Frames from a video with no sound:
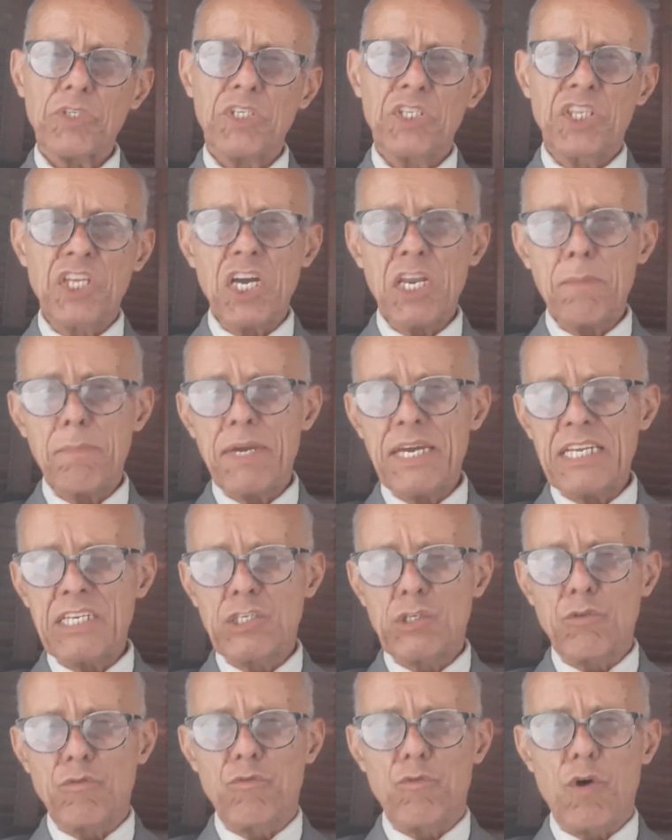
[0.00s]

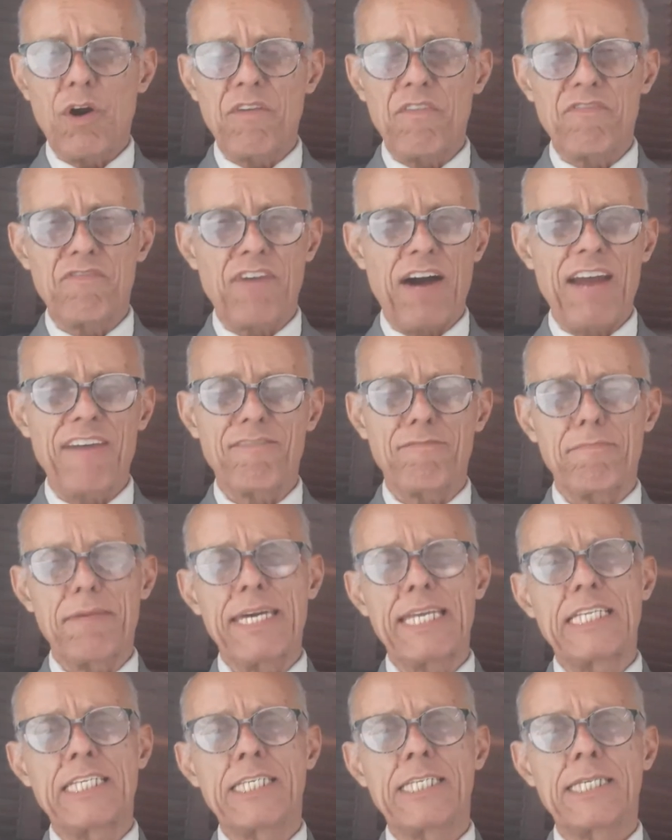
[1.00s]
to 45
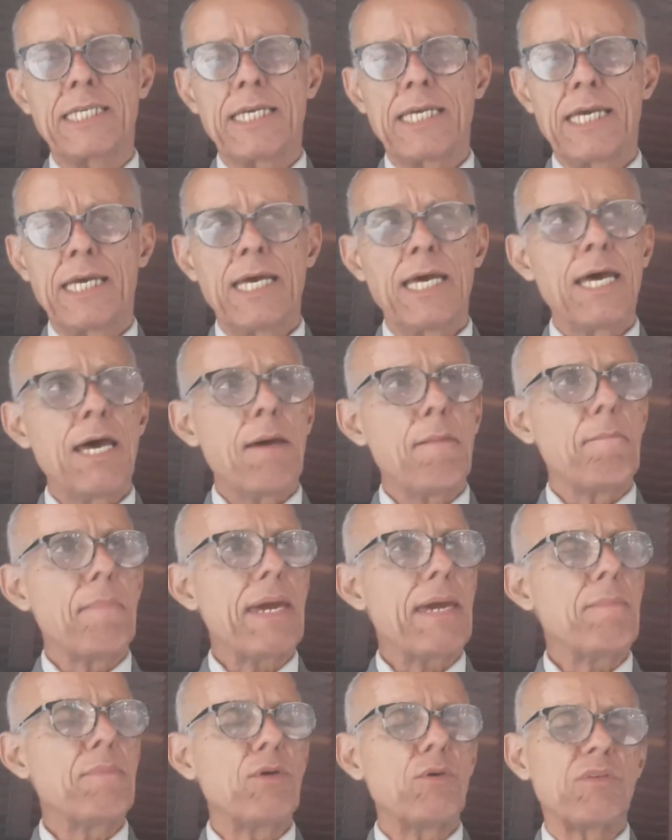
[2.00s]
minutes.
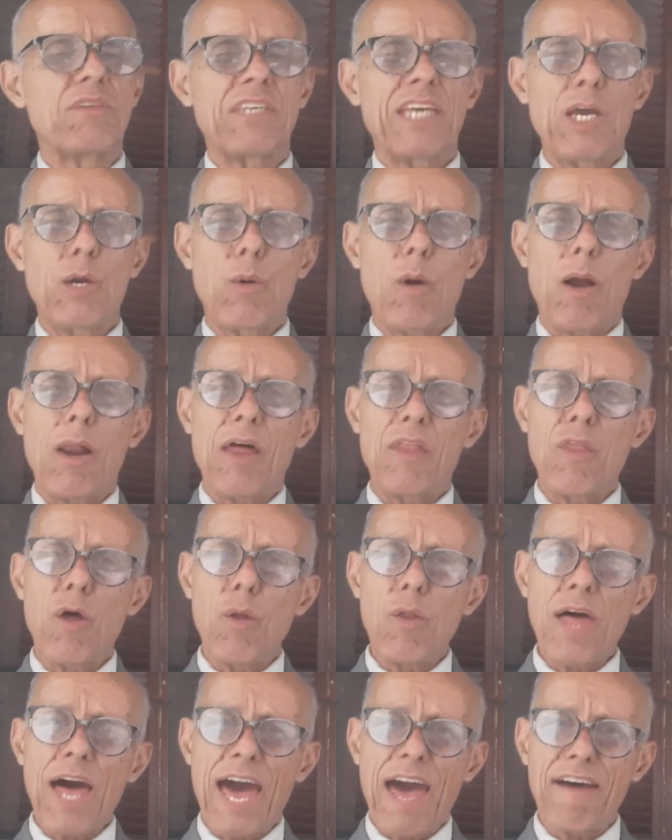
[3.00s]
Maybe you say, well, I
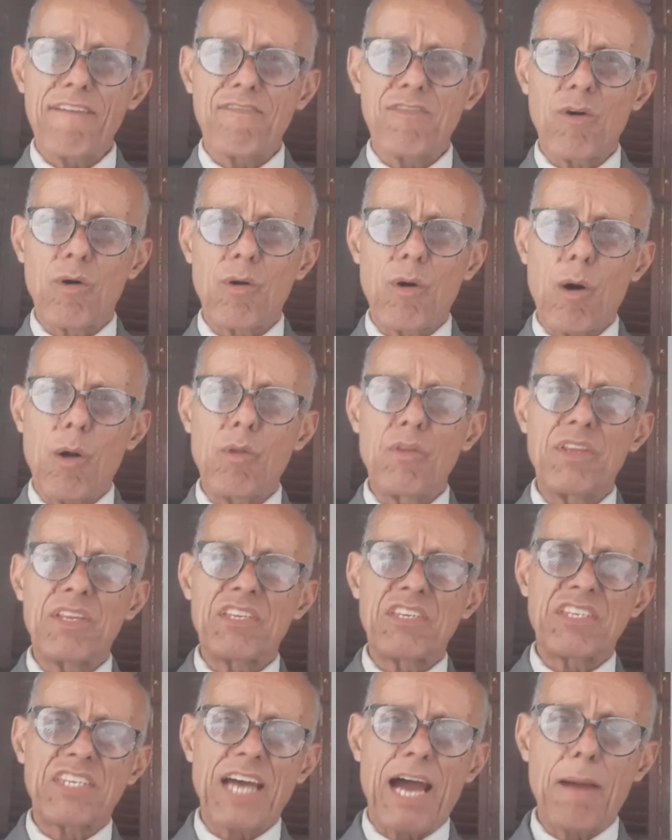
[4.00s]
don't have all
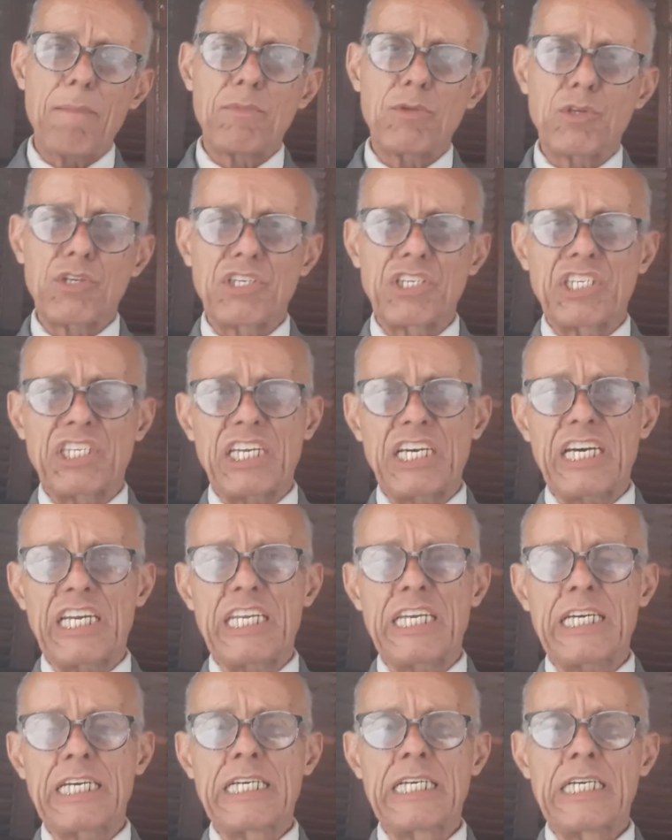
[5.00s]
this time to
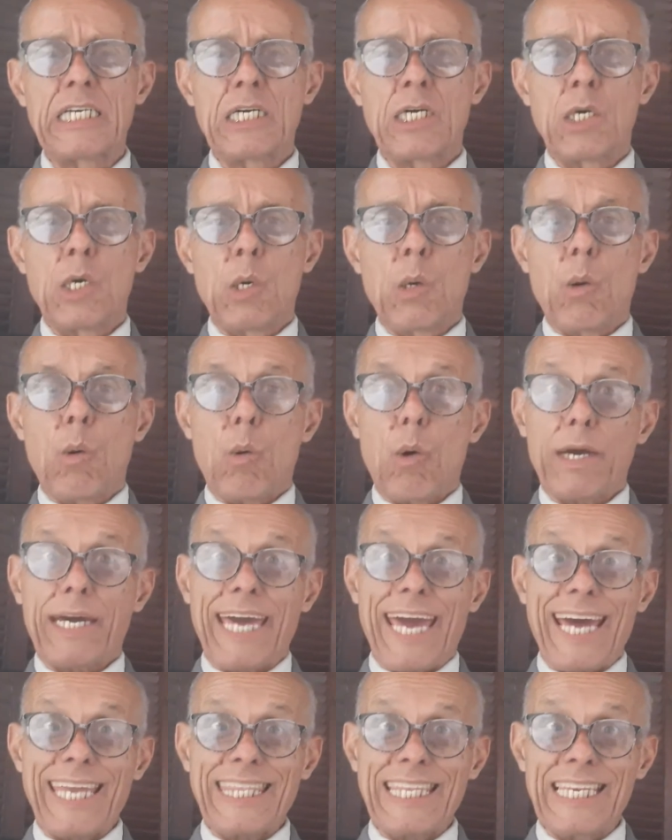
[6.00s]
study. Okay,
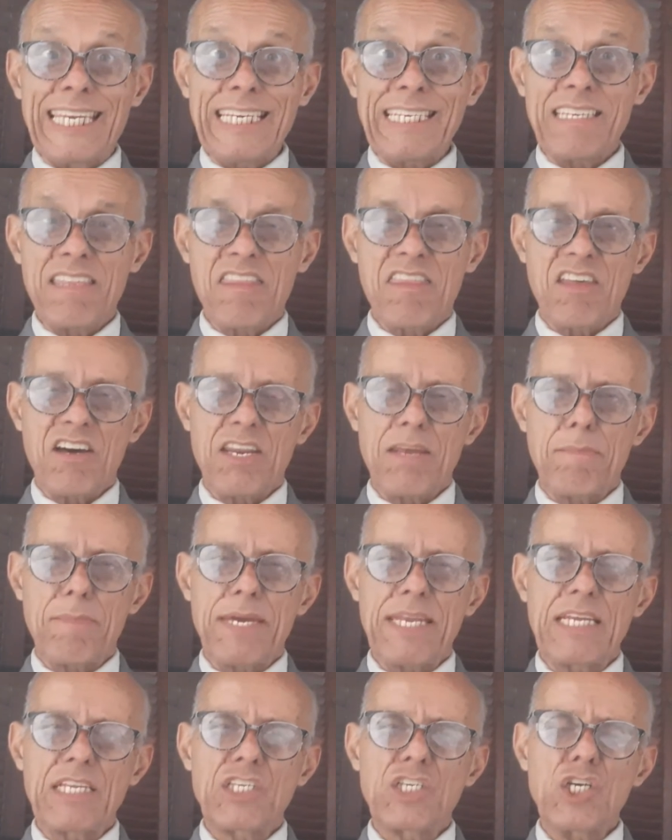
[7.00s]
at least 30
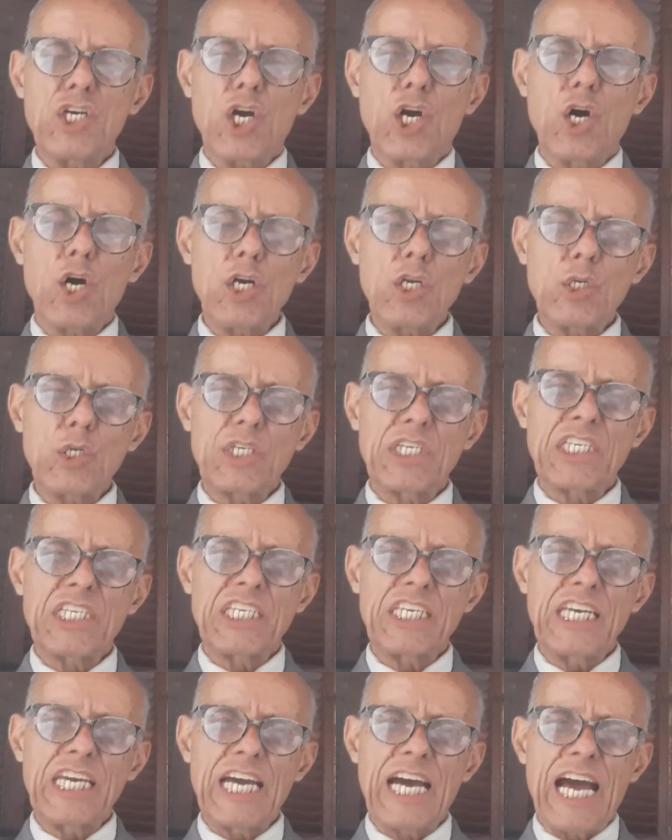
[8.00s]
minutes, you're going to
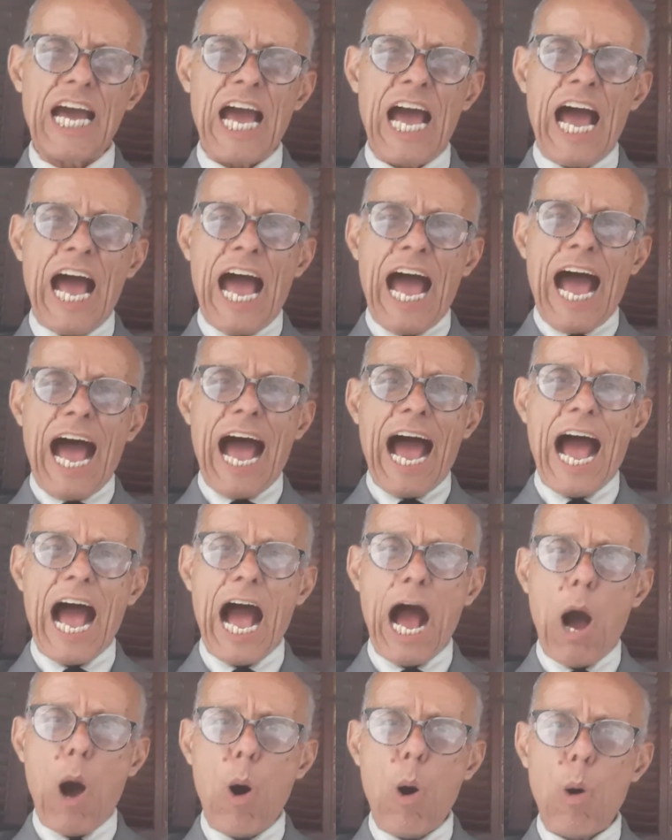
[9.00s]
see
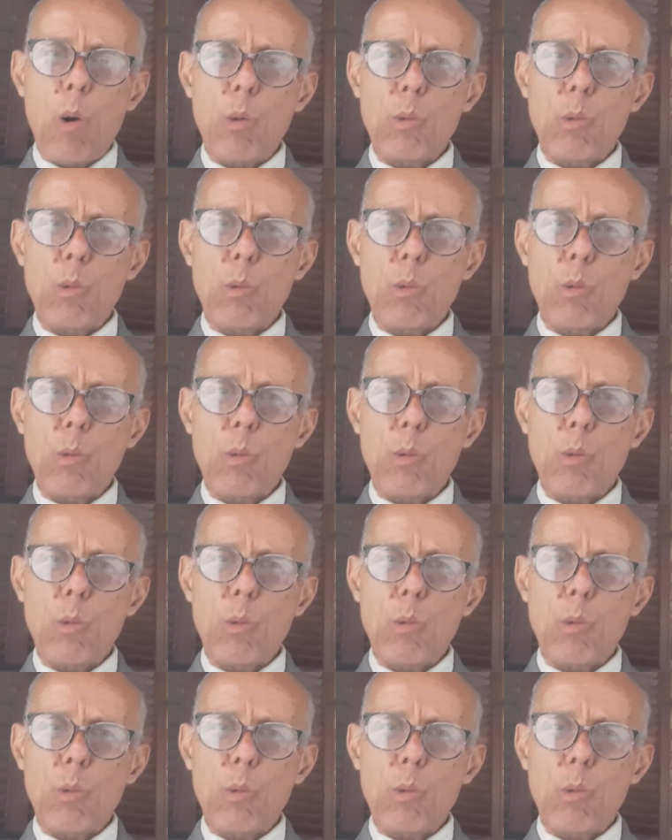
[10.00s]
how